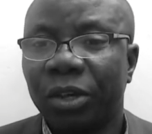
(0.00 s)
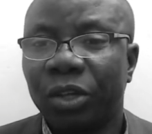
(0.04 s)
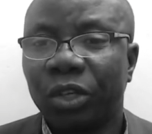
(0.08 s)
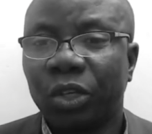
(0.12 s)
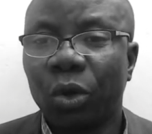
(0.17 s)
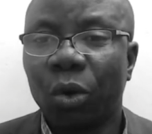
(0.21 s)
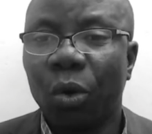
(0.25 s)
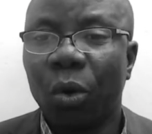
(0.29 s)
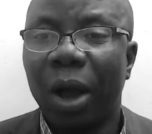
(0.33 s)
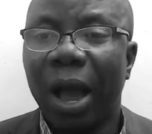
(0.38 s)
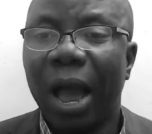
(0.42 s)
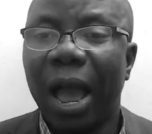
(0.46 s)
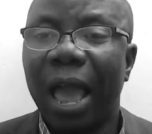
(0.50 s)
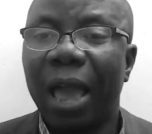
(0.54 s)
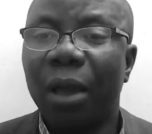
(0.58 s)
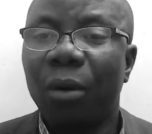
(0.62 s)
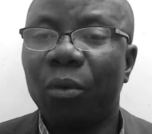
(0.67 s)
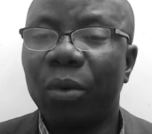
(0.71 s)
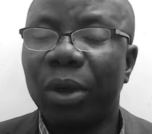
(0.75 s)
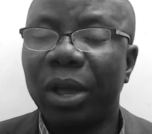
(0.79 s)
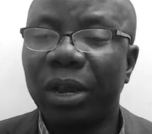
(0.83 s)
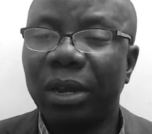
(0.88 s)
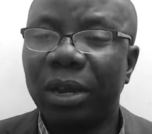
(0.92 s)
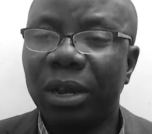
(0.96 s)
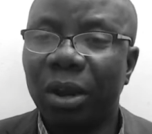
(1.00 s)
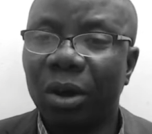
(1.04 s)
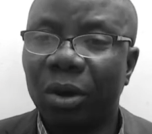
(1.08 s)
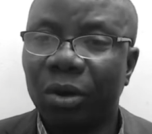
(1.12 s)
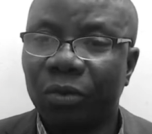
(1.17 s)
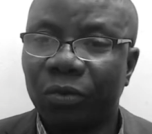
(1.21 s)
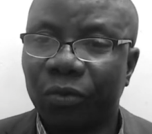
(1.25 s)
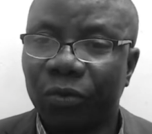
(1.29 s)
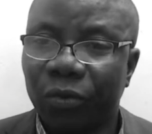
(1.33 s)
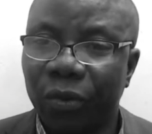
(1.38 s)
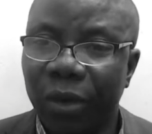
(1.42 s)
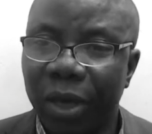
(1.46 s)
So I will
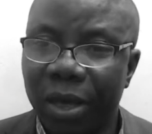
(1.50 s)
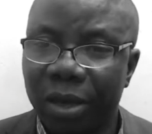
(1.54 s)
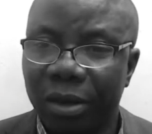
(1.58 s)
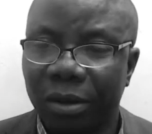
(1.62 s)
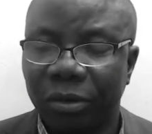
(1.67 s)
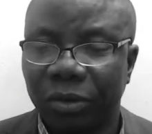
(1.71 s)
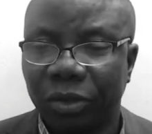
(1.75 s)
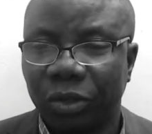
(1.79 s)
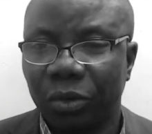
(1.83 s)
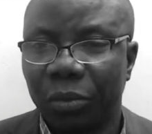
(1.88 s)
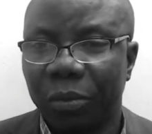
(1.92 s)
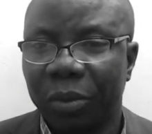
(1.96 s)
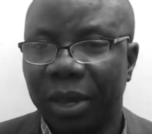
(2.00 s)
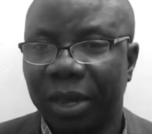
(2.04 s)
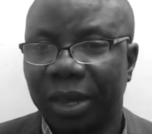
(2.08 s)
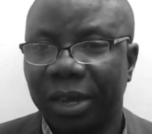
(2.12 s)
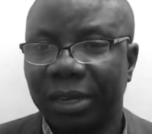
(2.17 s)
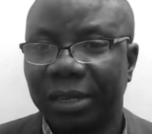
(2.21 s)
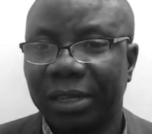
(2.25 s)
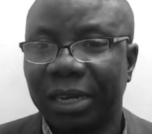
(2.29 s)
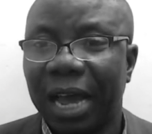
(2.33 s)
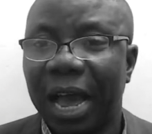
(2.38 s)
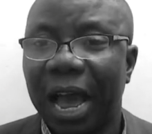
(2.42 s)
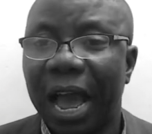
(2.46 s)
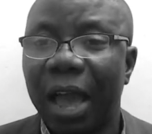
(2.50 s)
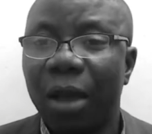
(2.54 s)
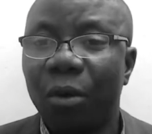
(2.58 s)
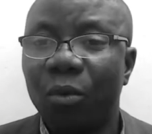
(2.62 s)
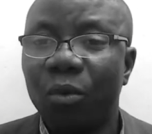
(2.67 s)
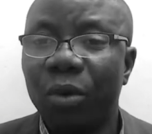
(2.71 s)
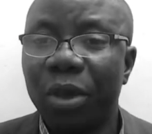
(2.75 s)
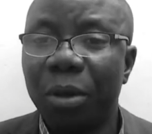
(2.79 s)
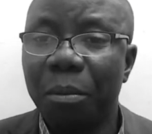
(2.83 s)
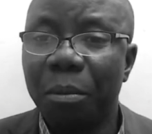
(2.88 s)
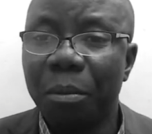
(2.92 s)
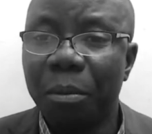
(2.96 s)
not fail to make it. I
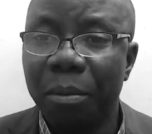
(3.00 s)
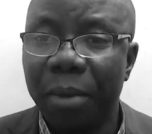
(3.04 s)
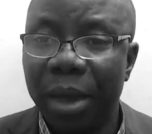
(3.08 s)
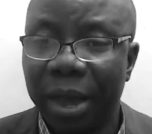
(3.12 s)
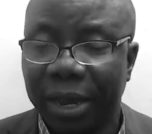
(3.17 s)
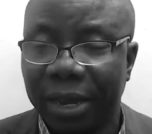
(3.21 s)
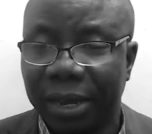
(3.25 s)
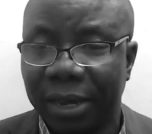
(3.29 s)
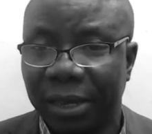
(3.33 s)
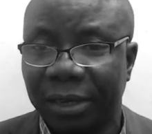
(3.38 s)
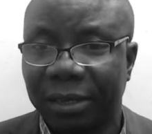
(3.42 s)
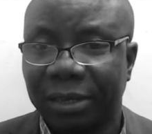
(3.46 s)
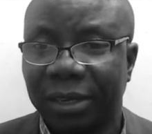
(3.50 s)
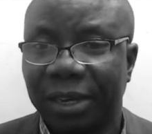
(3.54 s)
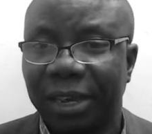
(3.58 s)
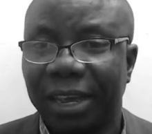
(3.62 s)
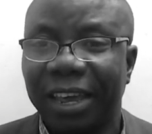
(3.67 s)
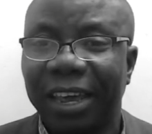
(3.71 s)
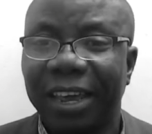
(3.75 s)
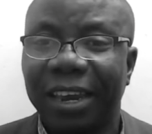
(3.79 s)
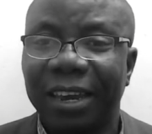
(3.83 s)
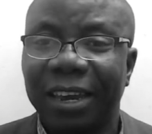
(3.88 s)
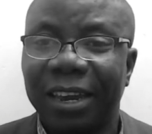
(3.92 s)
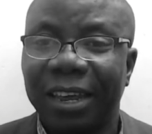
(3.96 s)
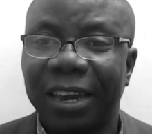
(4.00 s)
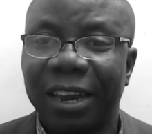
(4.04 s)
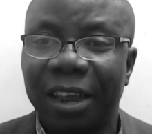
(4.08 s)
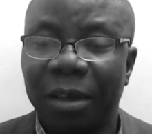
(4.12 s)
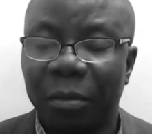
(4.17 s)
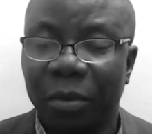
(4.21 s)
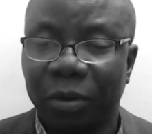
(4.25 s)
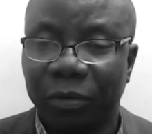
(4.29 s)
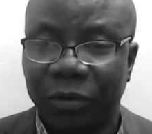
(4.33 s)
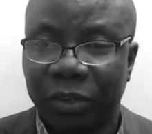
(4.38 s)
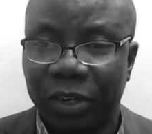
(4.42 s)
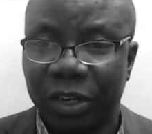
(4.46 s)
will make it in the
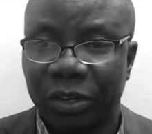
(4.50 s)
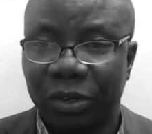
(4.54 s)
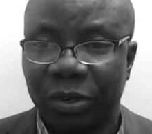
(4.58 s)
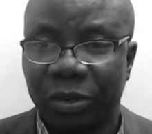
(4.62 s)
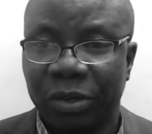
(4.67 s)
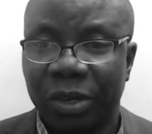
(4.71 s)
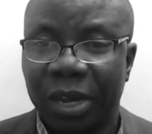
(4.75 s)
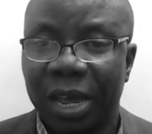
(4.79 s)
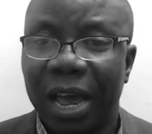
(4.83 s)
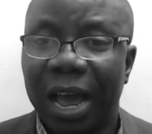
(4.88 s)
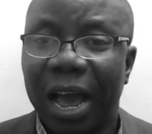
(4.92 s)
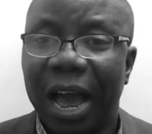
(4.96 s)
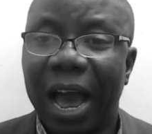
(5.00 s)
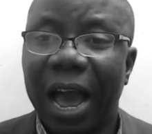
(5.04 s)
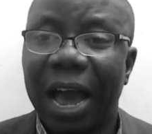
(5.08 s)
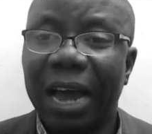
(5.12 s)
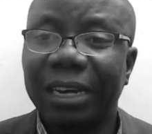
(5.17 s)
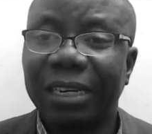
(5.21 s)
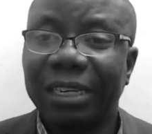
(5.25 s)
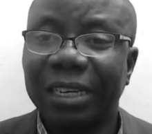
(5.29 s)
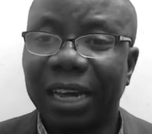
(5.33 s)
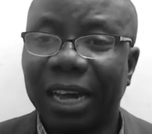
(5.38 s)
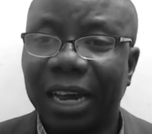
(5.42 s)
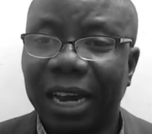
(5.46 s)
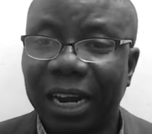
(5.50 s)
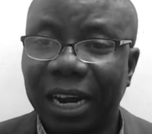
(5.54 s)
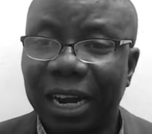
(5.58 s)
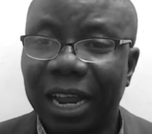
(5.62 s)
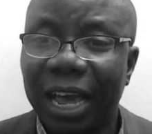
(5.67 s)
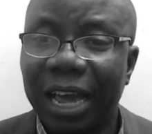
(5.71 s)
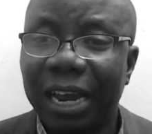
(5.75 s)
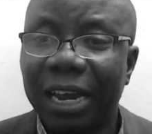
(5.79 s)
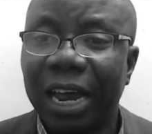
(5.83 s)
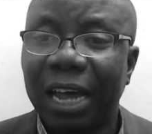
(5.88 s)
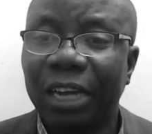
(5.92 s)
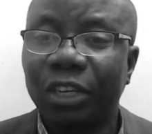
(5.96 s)
name of Jesus. I
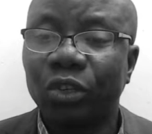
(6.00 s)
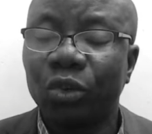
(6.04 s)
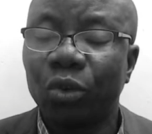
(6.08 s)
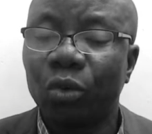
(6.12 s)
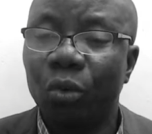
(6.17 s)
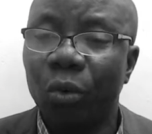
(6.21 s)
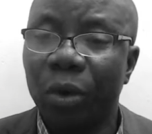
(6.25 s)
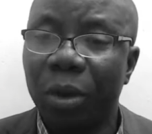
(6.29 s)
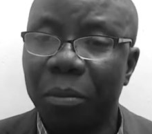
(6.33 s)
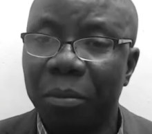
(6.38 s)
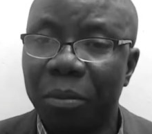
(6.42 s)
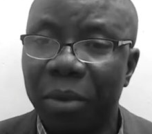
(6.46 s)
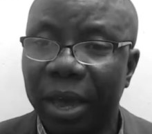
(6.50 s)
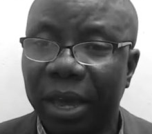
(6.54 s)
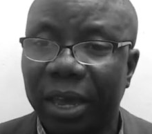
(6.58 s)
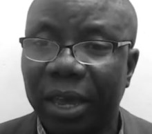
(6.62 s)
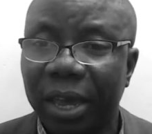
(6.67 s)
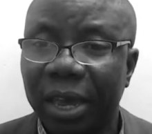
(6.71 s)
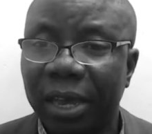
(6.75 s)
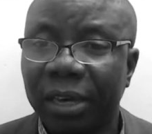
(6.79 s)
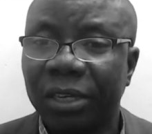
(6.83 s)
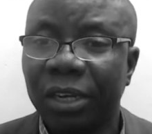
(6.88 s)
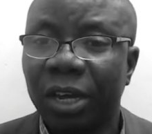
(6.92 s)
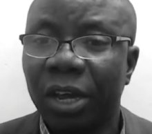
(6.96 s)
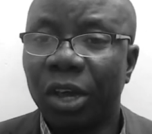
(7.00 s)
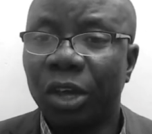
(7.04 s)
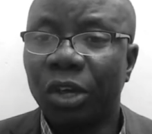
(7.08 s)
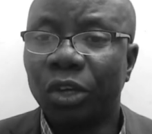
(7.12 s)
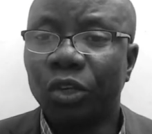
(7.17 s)
declare that you will make it.